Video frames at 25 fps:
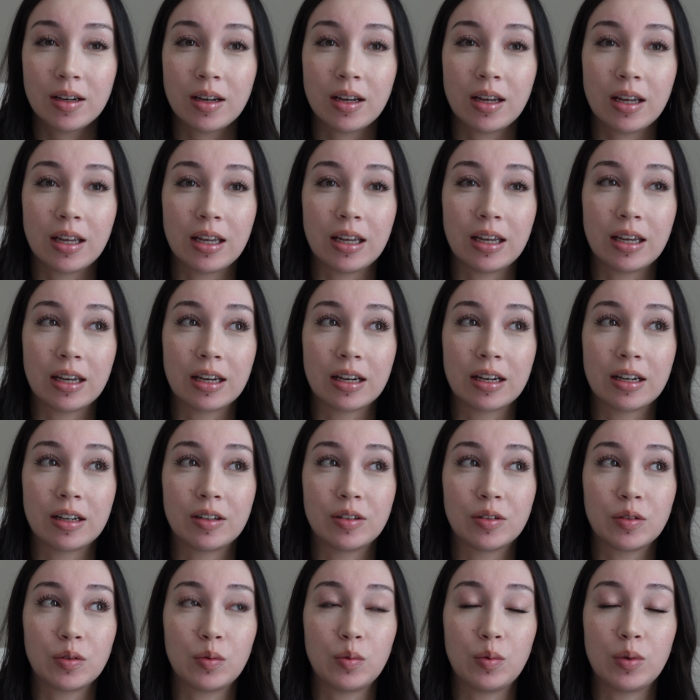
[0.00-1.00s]

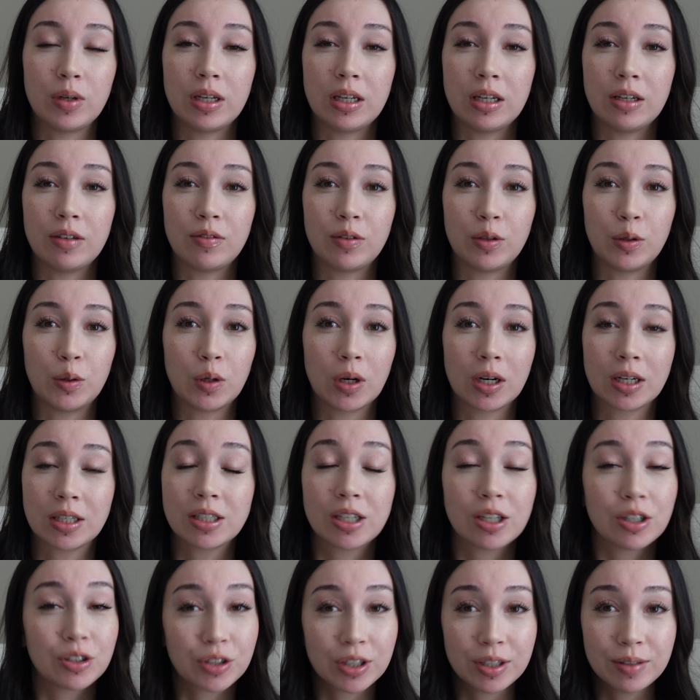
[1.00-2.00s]
and we flew across the
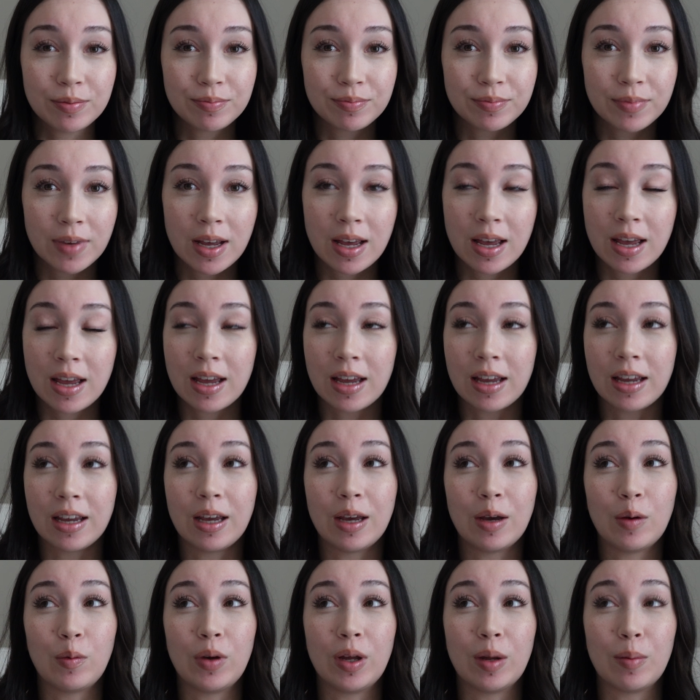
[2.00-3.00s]
country
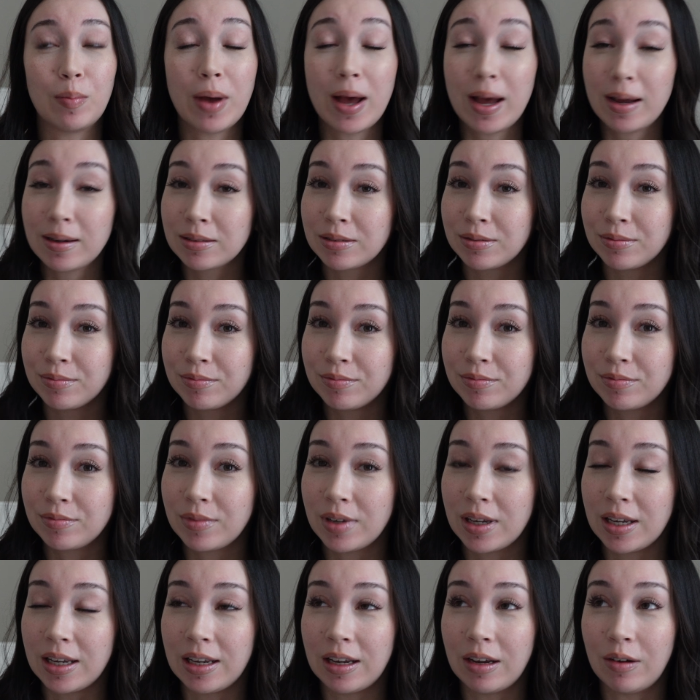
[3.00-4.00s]
and we unpacked
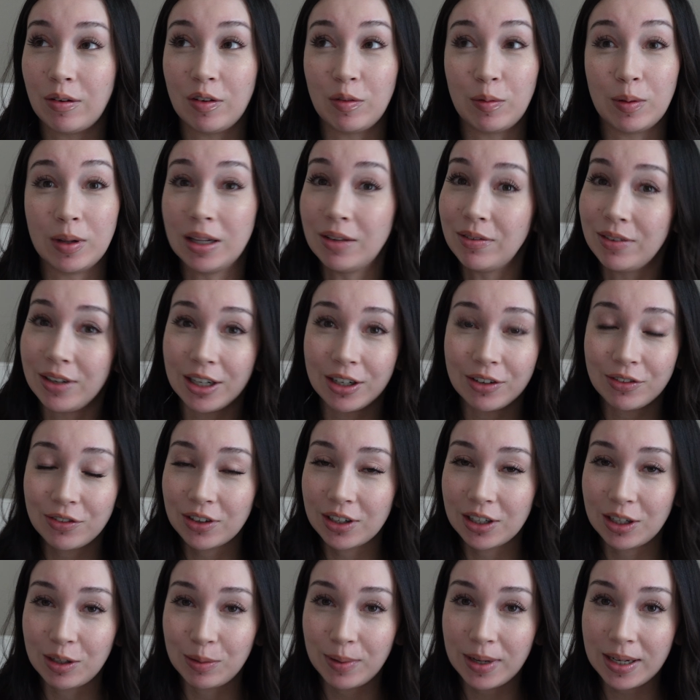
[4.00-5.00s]
and we've been living here for a
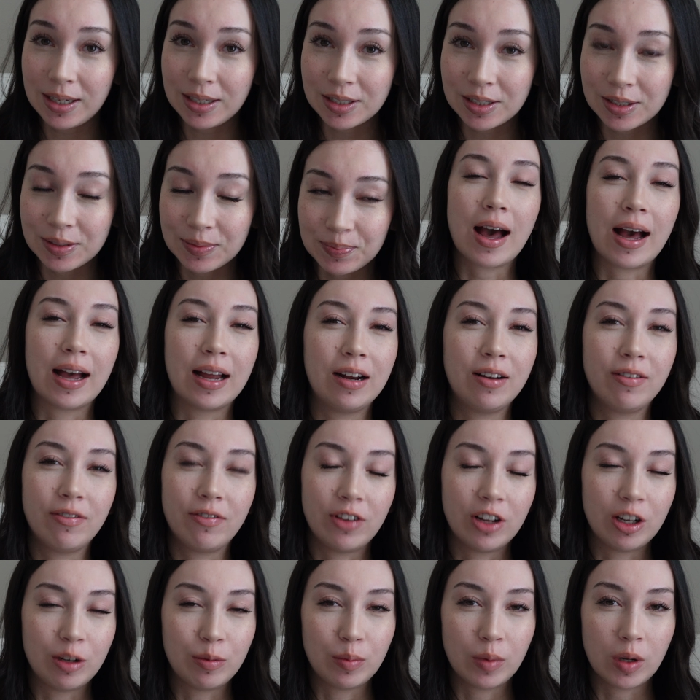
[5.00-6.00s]
little bit. I didn't
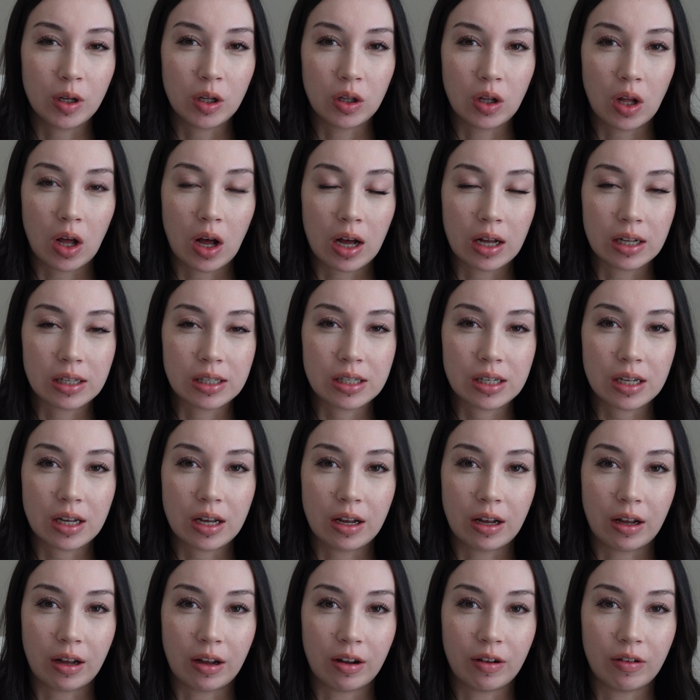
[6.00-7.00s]
film a lot
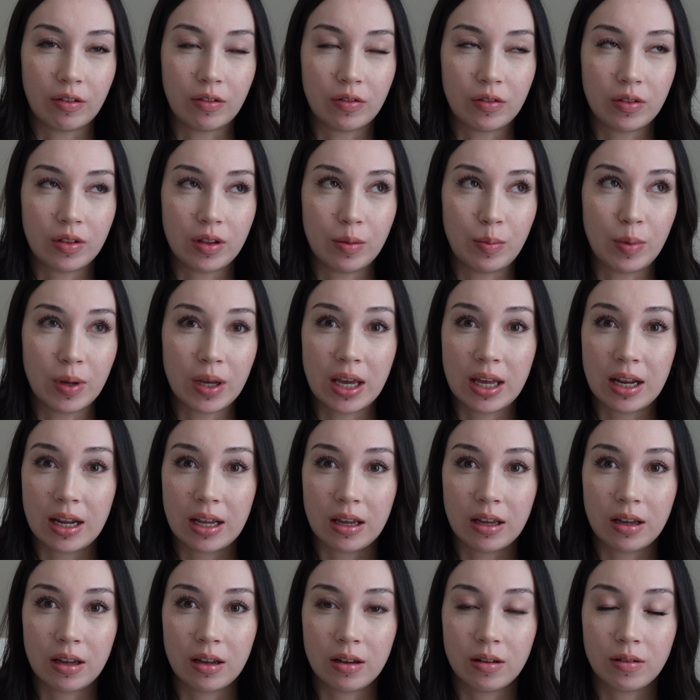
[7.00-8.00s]
of the
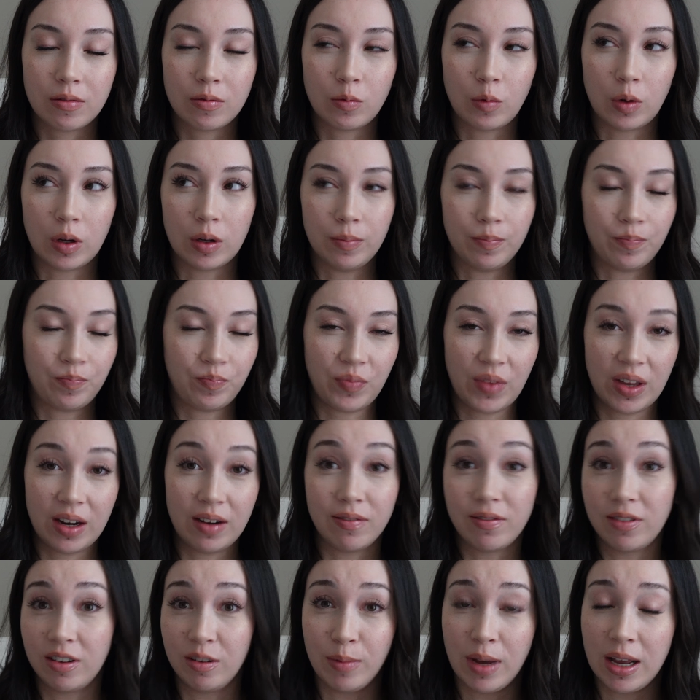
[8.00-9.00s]
beginning. Well, I didn't
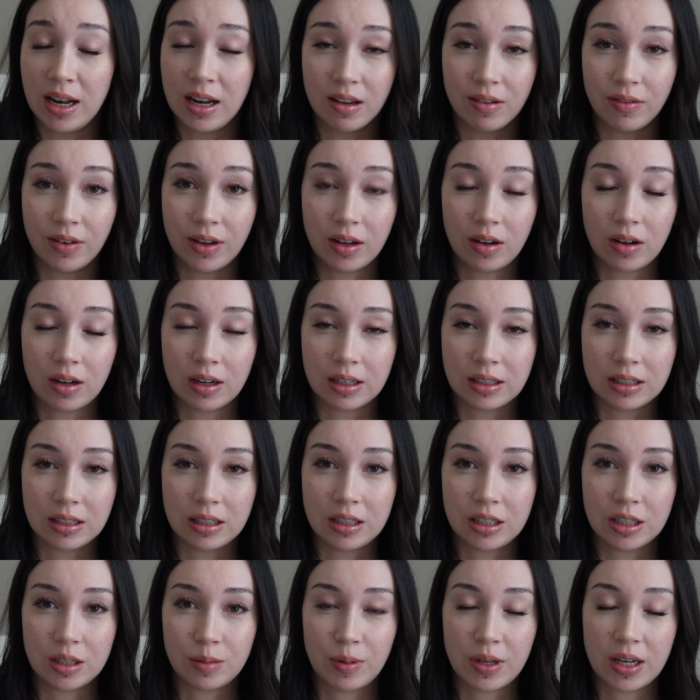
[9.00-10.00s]
film any of it honestly,
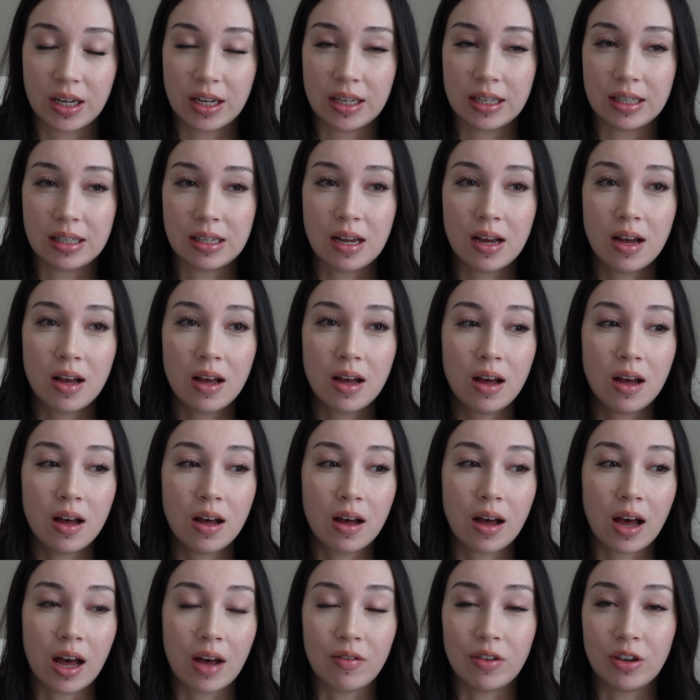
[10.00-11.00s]
just because
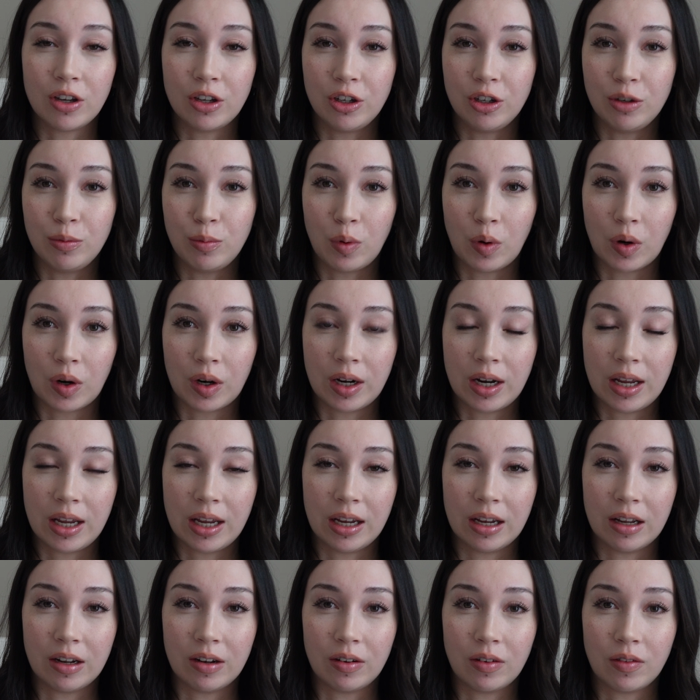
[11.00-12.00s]
having a newborn
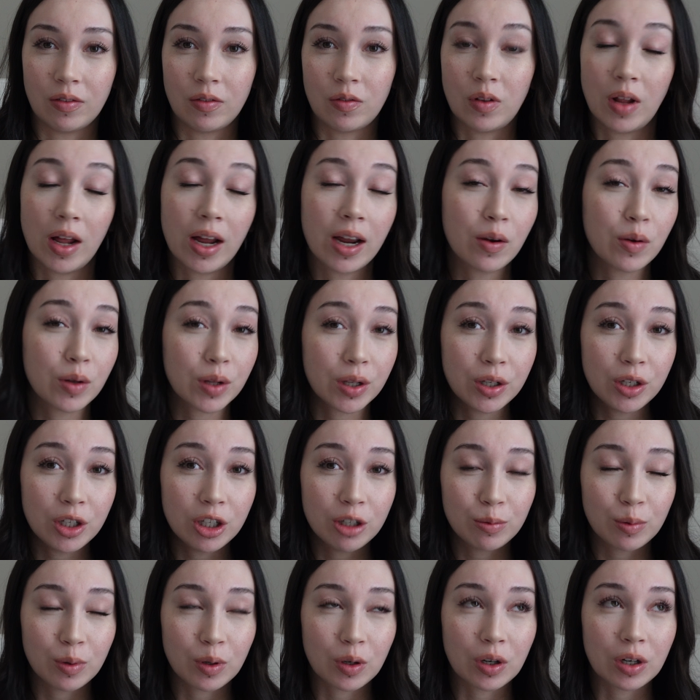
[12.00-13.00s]
and flying with a
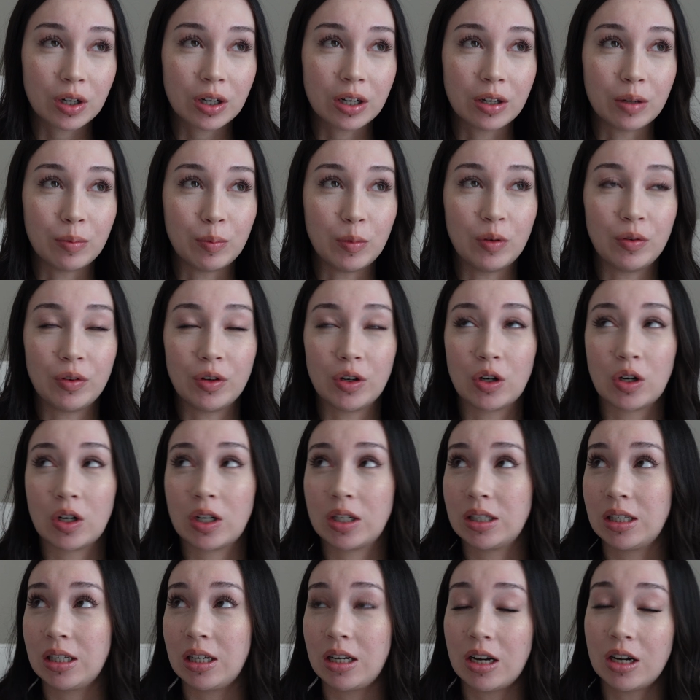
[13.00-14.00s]
newborn and moving
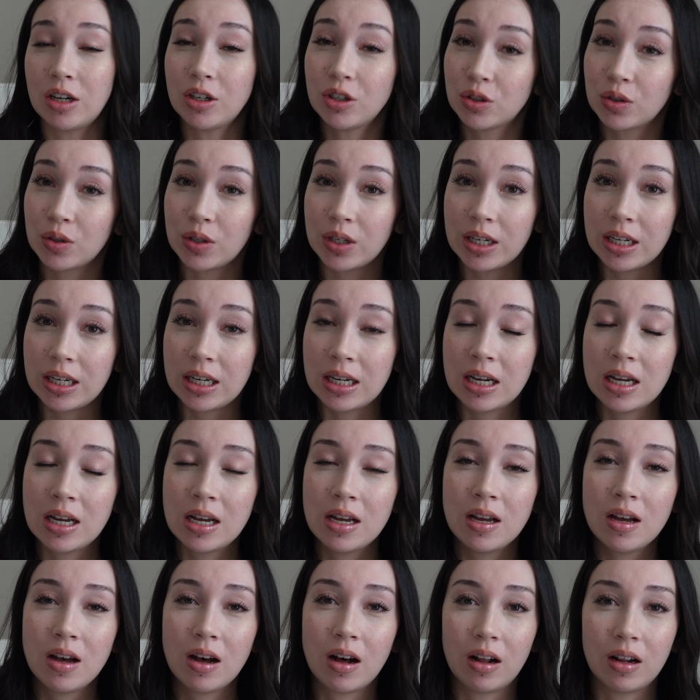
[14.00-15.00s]
across the country,
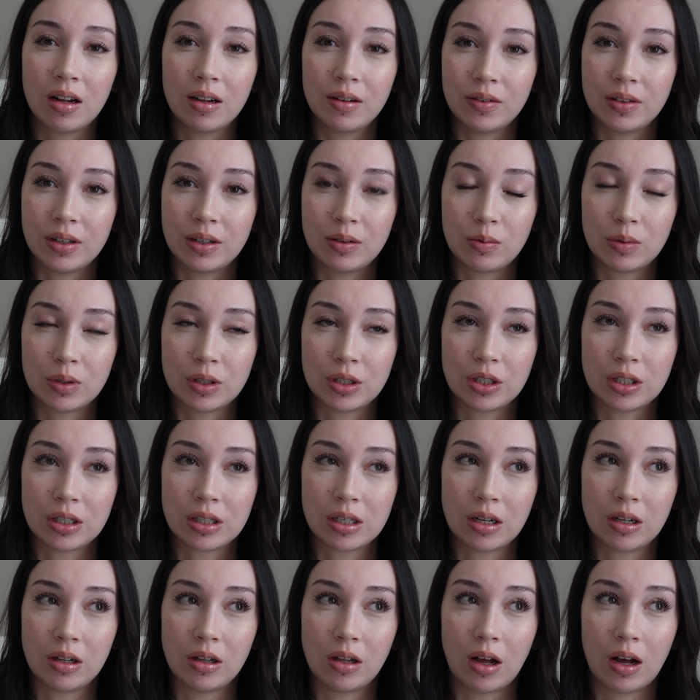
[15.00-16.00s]
all of it was just
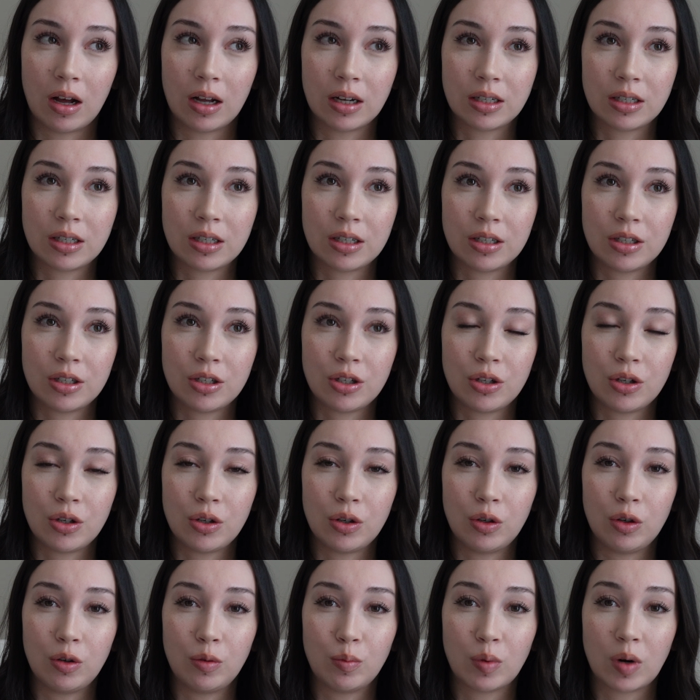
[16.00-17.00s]
a lot
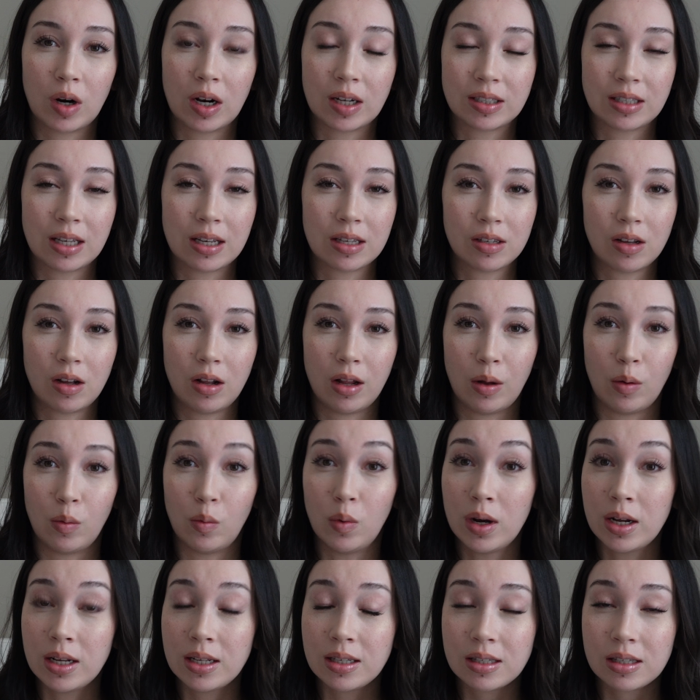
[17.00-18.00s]
to process all at
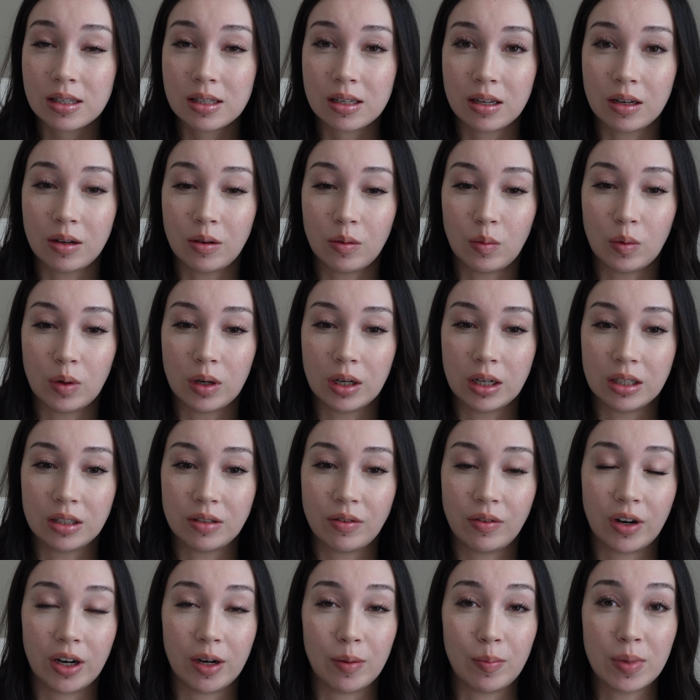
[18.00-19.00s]
once. It was
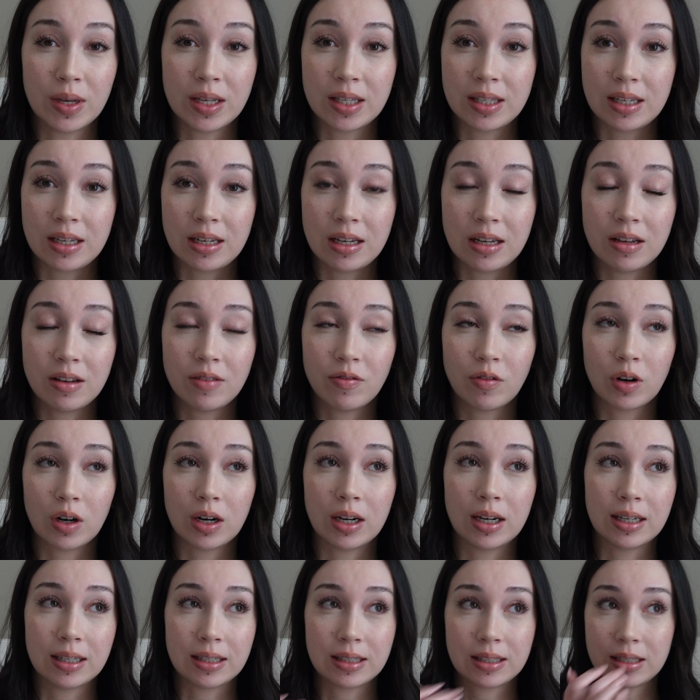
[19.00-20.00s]
very busy for
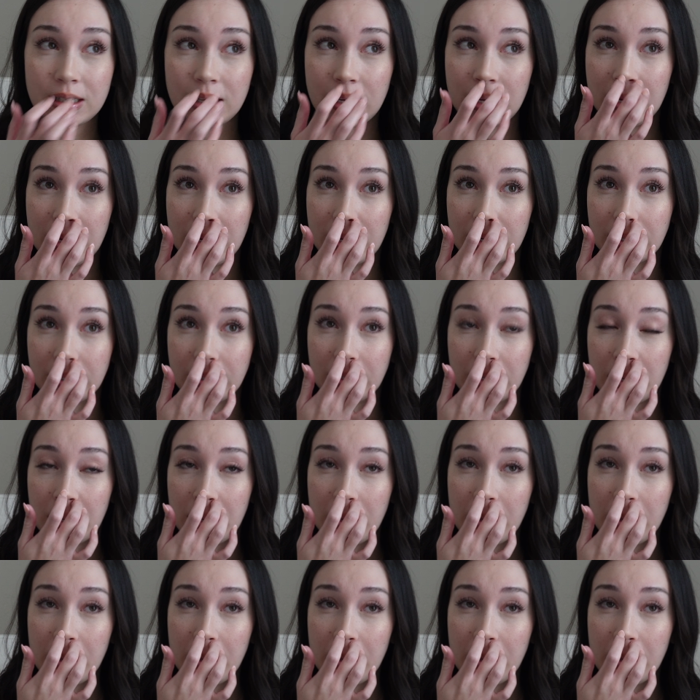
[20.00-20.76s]
us, and